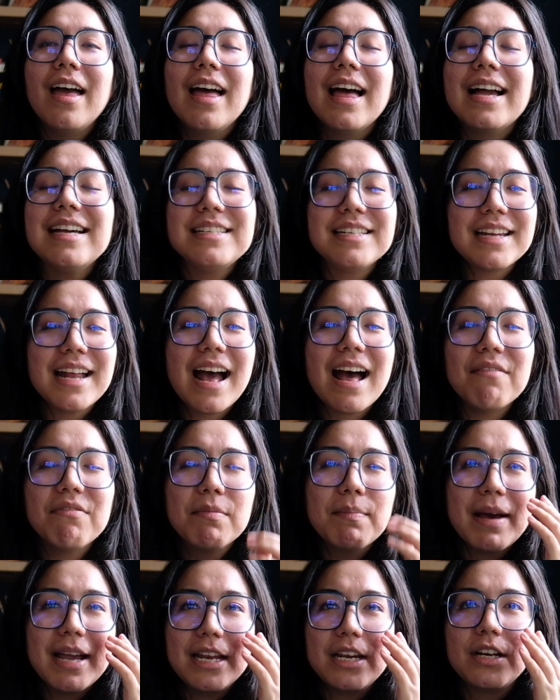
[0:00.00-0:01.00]
I did have a
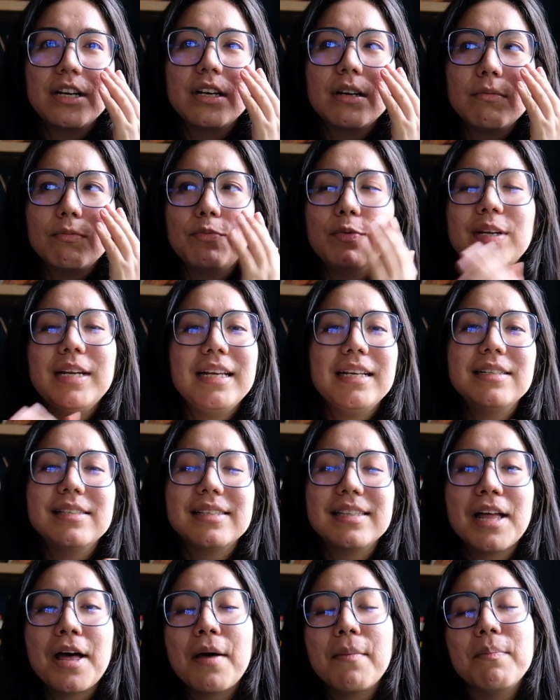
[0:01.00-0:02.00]
minor reading
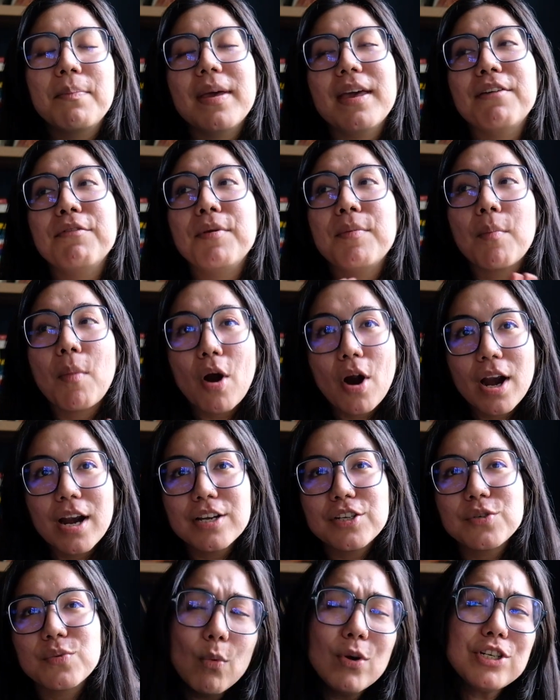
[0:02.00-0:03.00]
slump in
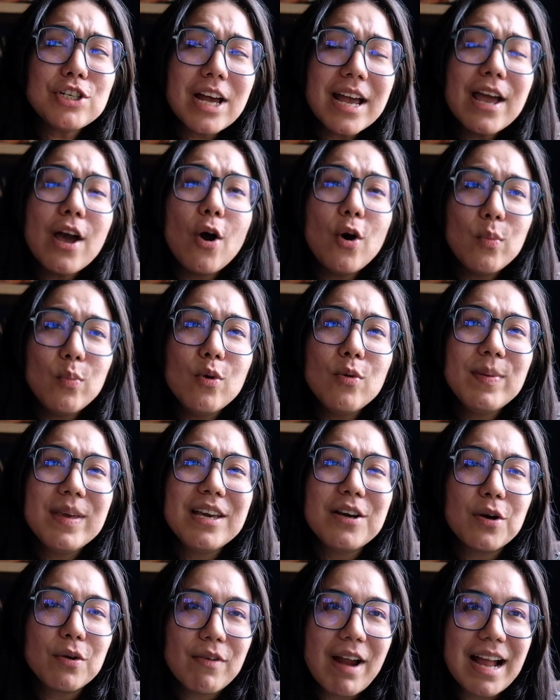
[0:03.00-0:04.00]
March, which I hope will be
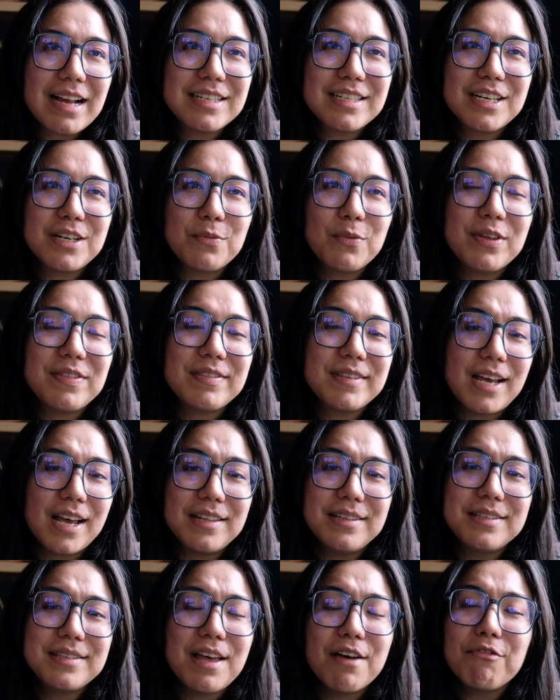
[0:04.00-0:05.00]
corrected with
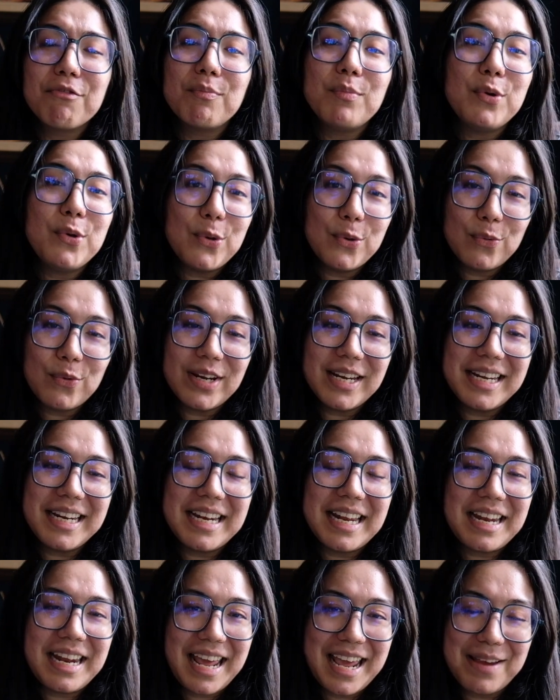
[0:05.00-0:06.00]
tons of mood reading
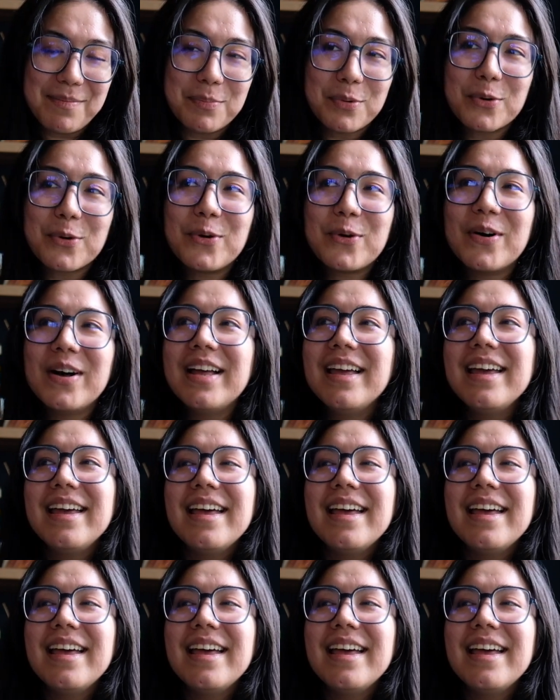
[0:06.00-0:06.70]
in April.